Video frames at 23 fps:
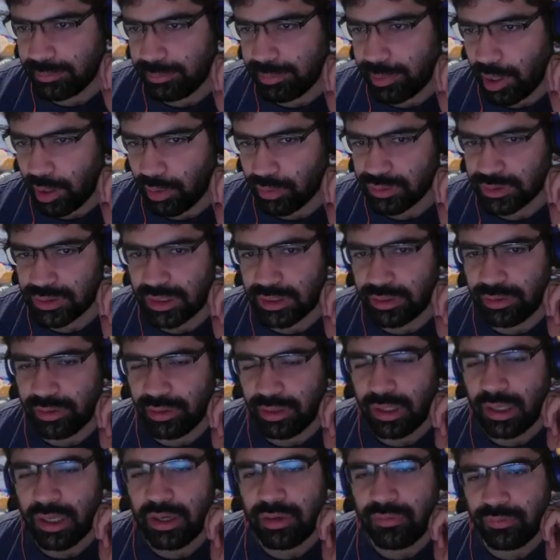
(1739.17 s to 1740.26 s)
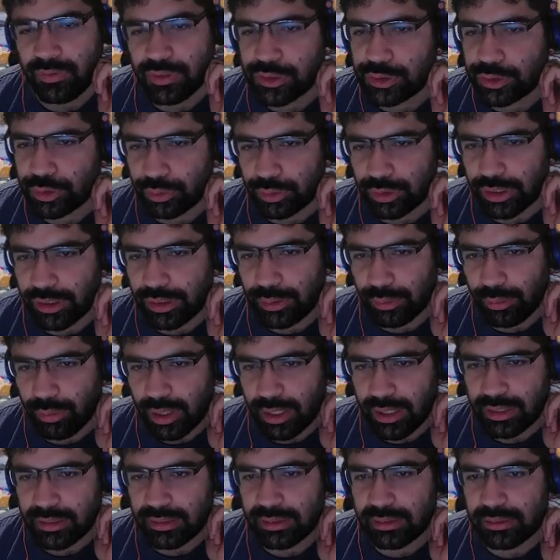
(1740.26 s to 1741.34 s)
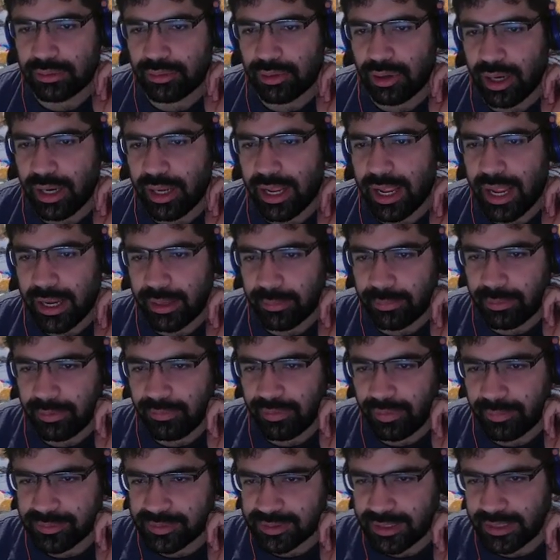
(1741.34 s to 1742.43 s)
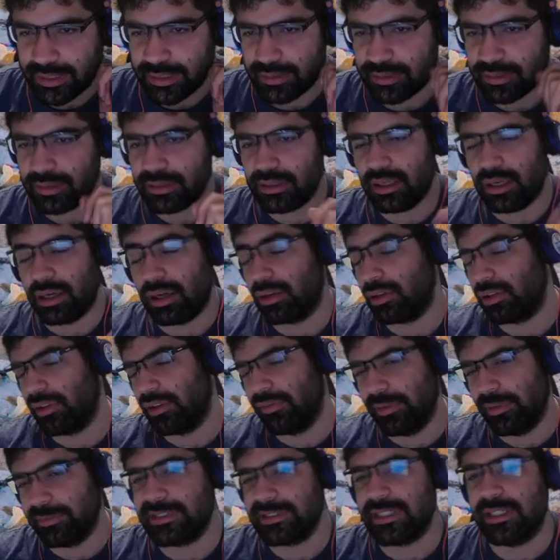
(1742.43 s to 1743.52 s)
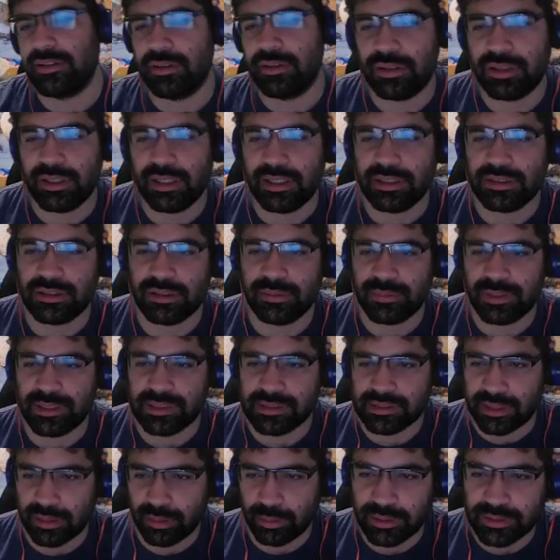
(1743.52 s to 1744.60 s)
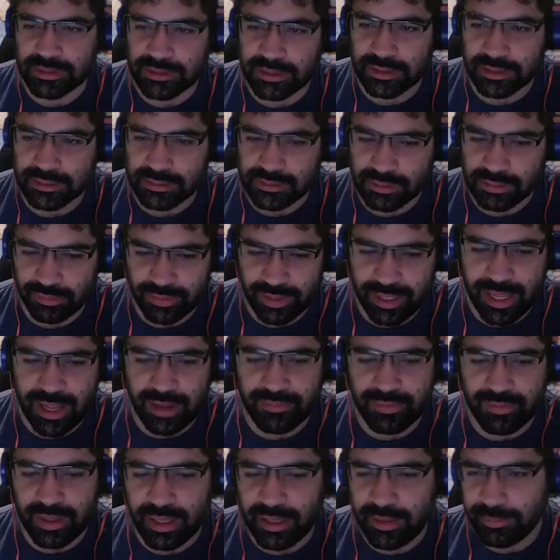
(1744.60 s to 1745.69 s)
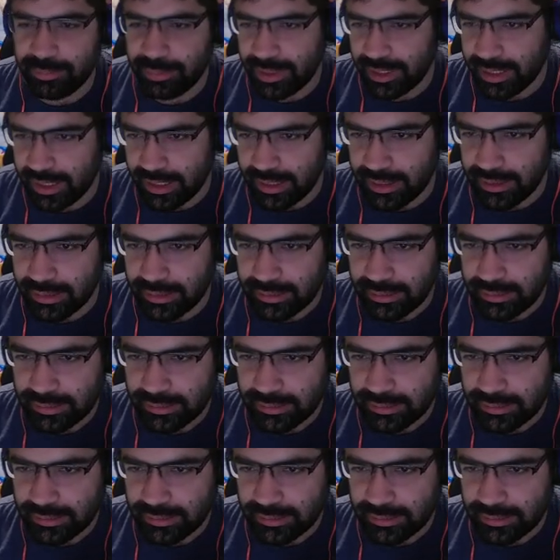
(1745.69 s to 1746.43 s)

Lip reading: browser will show the URL the TryHackMe website, the website.thm is requesting. So we have API.